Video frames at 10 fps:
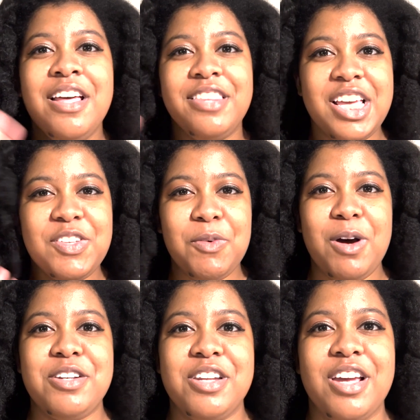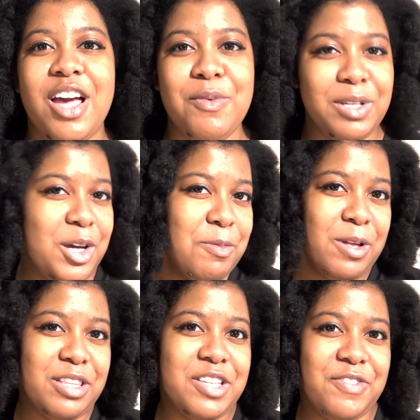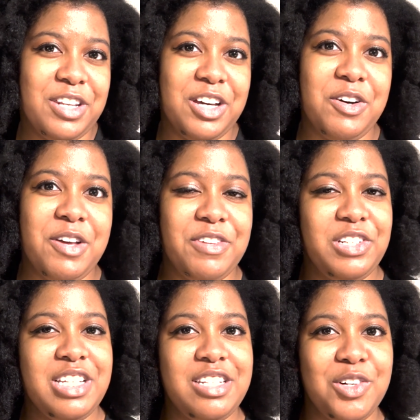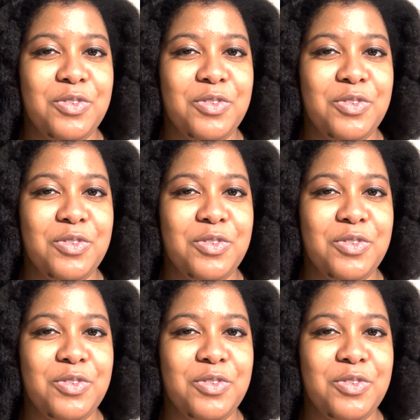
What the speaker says: Thanks for watching. I really hope you liked this video. If you did, don't